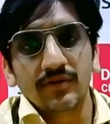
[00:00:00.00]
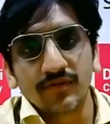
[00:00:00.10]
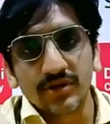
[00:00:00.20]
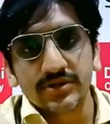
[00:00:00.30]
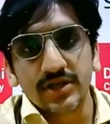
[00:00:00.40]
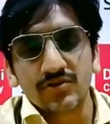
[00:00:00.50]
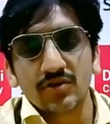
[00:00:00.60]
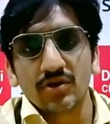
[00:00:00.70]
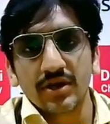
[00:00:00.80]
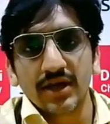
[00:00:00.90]
First sexual
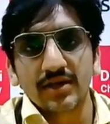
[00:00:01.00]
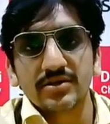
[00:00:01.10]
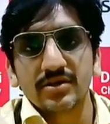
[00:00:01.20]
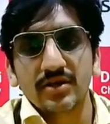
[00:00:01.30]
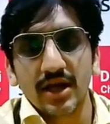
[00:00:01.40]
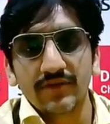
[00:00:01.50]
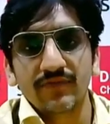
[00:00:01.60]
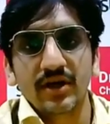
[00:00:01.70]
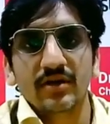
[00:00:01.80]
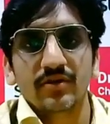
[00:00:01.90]
contact is the time
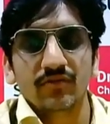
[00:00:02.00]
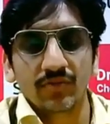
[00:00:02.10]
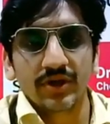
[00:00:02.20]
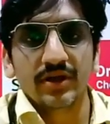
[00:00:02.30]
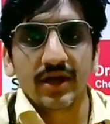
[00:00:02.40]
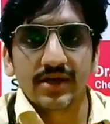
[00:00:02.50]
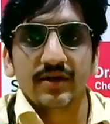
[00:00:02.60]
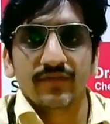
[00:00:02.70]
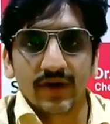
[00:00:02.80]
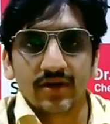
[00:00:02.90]
when women get
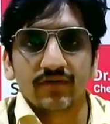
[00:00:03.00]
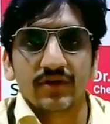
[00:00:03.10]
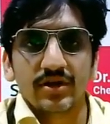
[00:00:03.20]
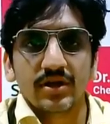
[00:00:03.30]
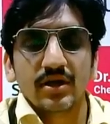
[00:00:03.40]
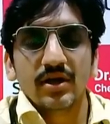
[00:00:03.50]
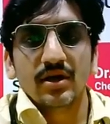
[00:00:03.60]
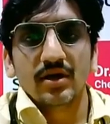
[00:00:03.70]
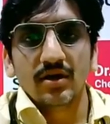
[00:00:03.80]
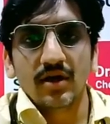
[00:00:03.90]
infected with
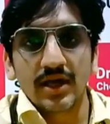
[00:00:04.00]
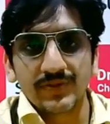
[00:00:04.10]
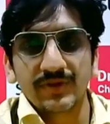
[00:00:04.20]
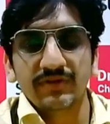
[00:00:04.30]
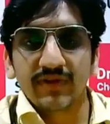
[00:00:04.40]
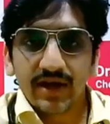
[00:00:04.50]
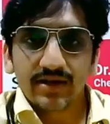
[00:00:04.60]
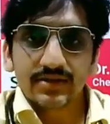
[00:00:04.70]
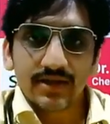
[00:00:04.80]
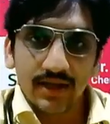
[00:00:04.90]
HPV
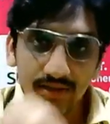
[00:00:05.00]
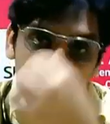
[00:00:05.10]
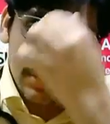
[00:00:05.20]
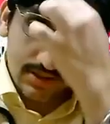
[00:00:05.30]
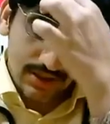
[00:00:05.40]
virus, and this is